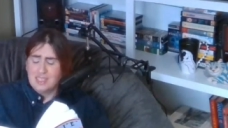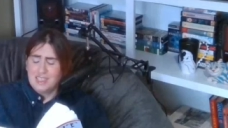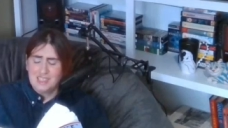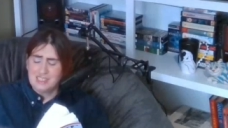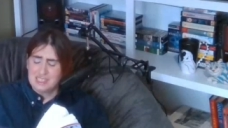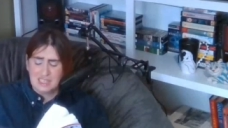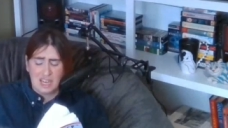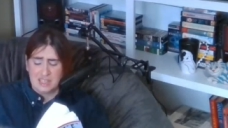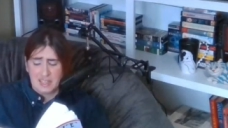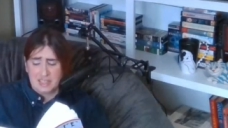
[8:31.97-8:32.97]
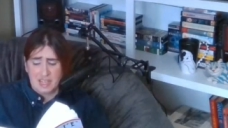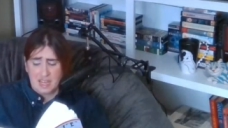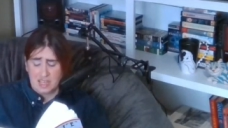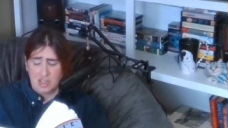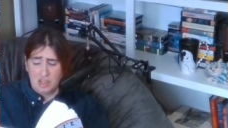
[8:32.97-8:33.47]
It's not like
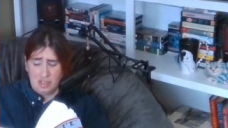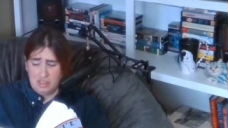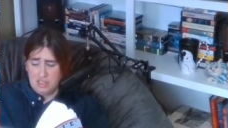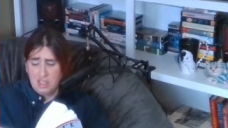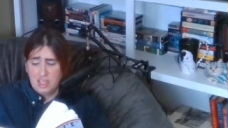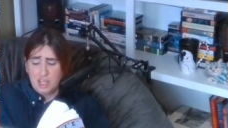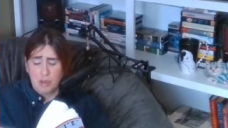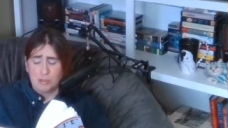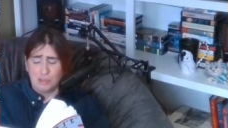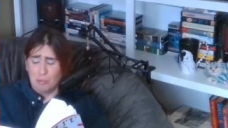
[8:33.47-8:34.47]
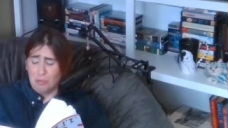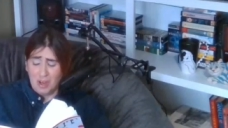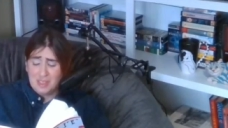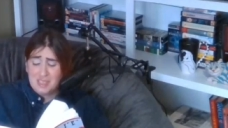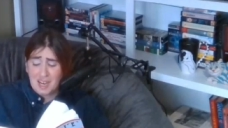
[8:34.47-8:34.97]
that at all. It was
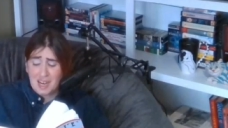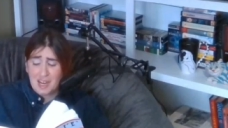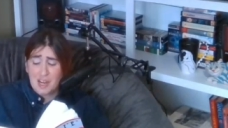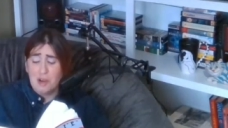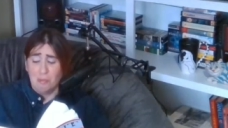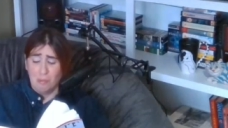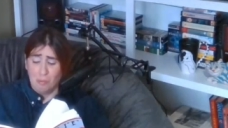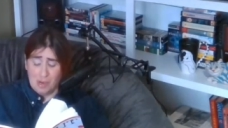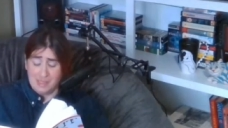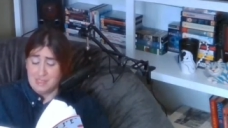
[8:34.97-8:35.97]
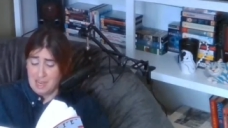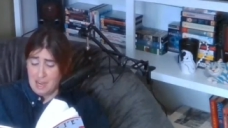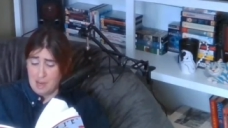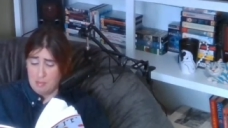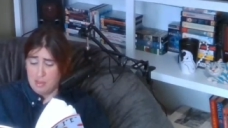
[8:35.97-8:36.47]
one guy, one
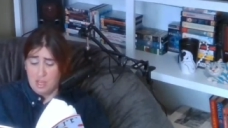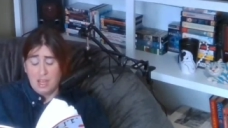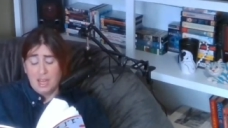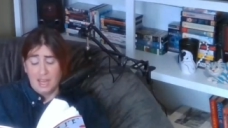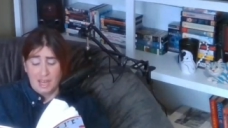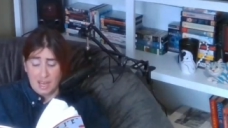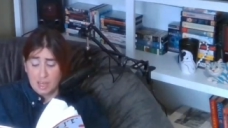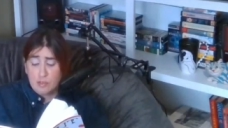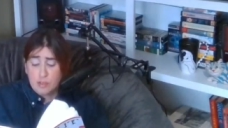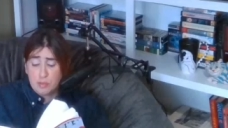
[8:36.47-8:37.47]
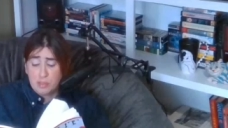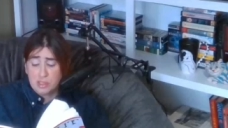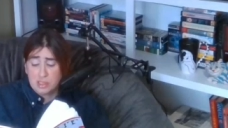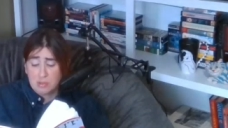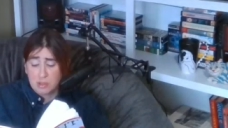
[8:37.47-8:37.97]
time. I had a few
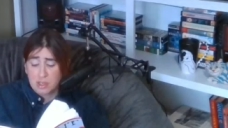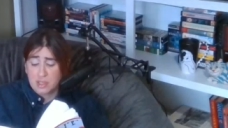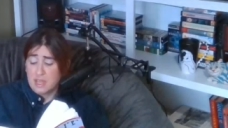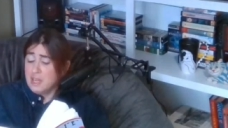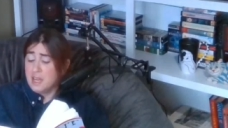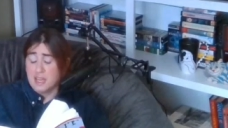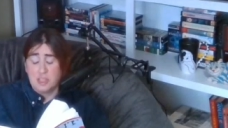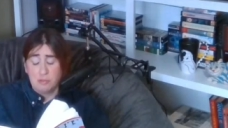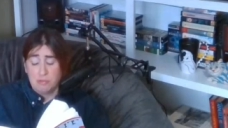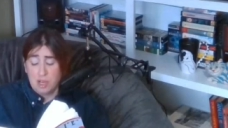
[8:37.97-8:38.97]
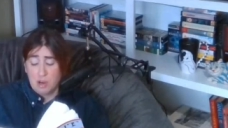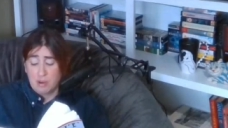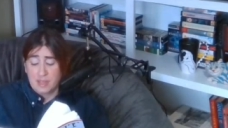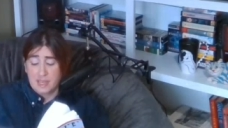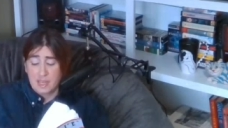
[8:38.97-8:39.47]
beers at work, and you know
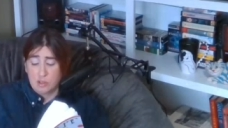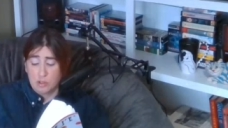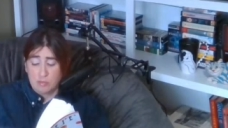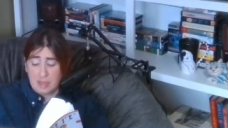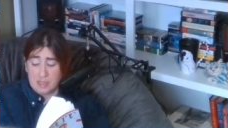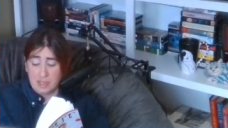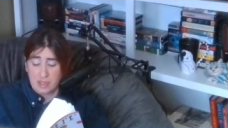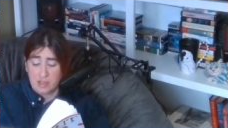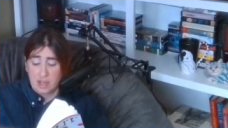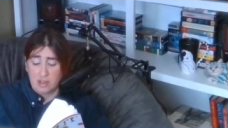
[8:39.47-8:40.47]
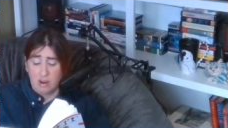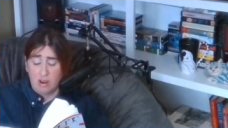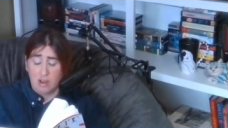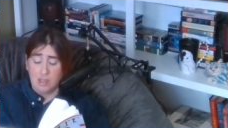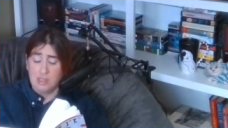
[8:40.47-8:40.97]
I can't hold my liquor at
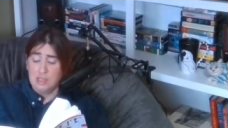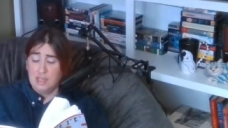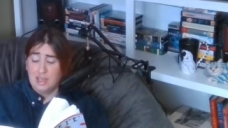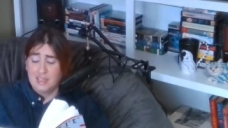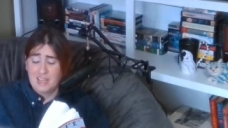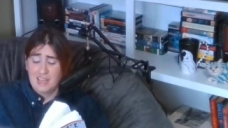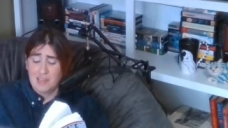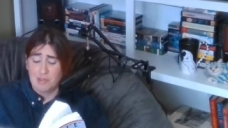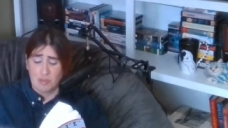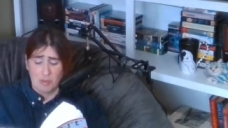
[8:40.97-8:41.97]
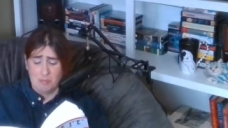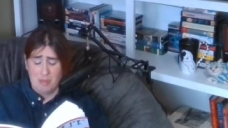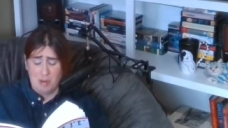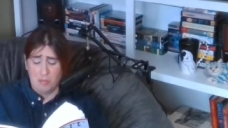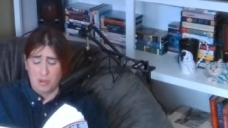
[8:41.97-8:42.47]
all. I can't even
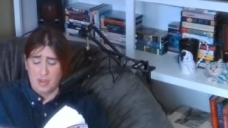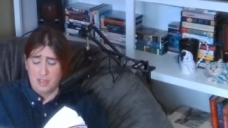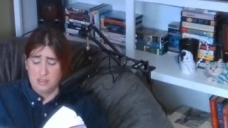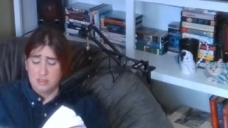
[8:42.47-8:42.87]
remember it.